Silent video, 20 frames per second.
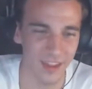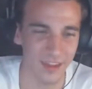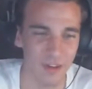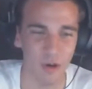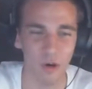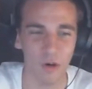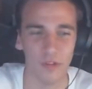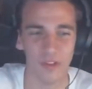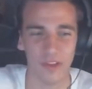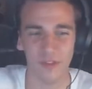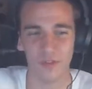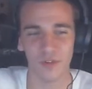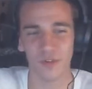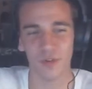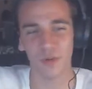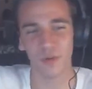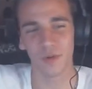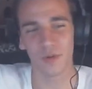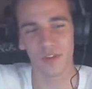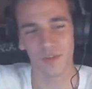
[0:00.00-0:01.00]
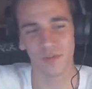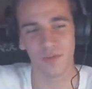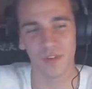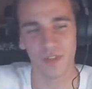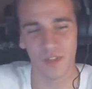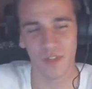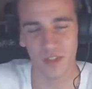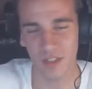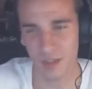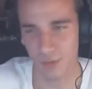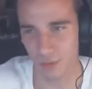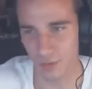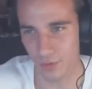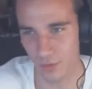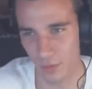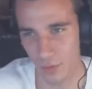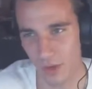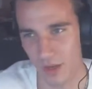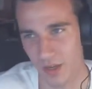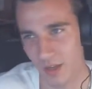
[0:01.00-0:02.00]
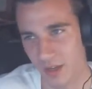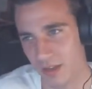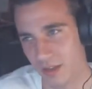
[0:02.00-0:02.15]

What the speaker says: all they have to do is feed cheese to Bruce Wayne.